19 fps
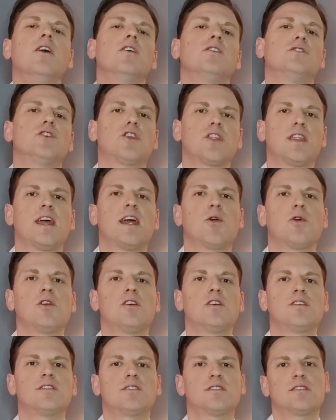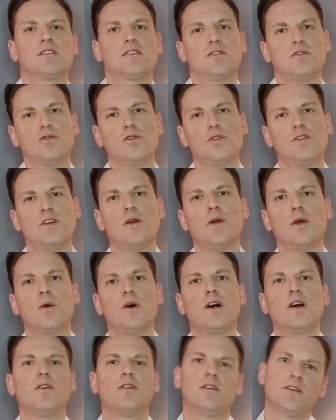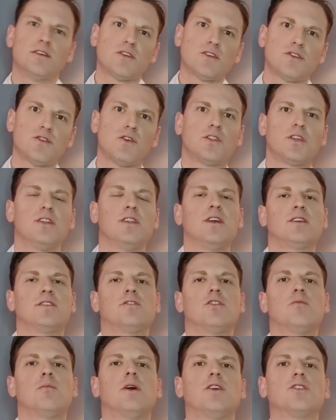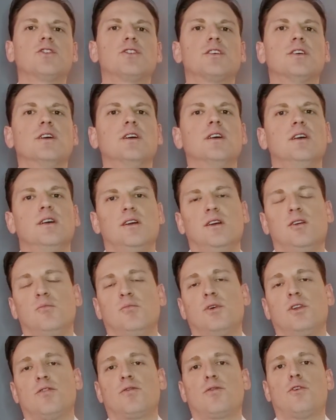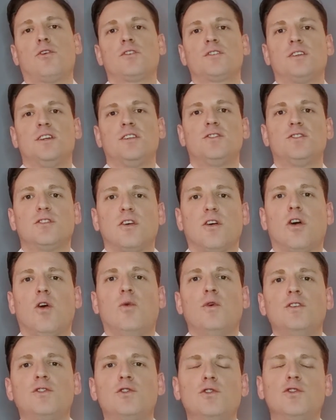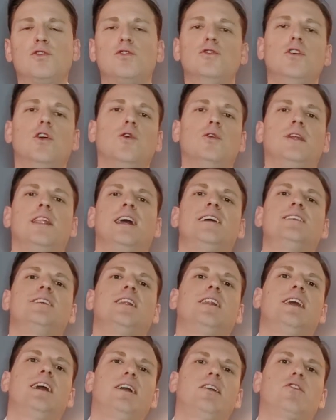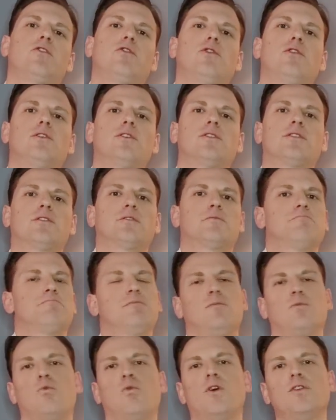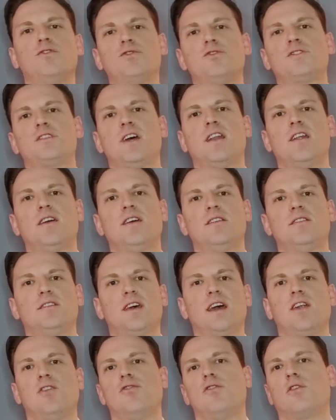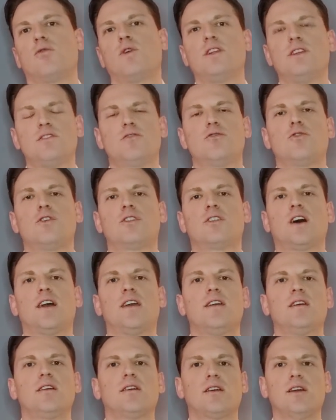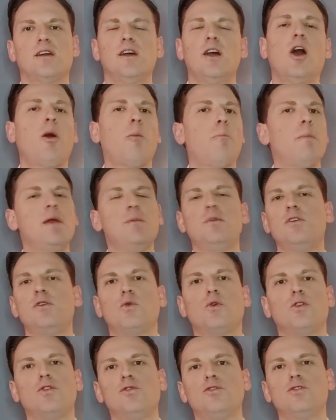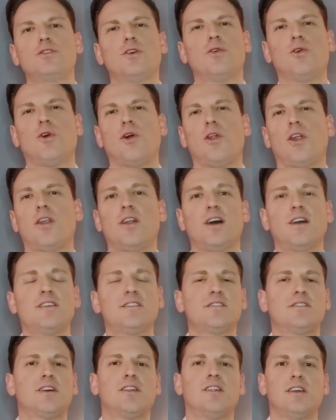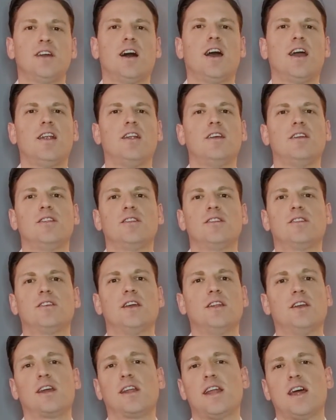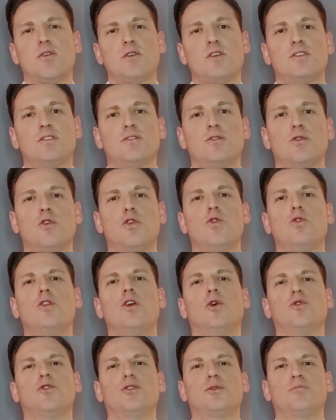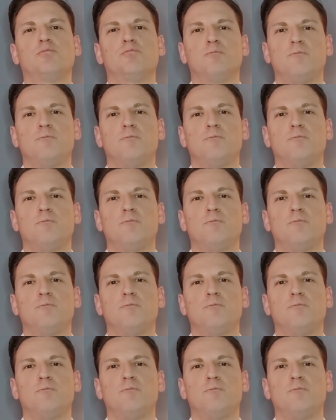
Certain areas do very well, certain not so much. But of course, it's always good to know that as a landlord, once you sell it and you are ready to retire, maybe you will do so on a nice sunny island in the Canaries. Who knows?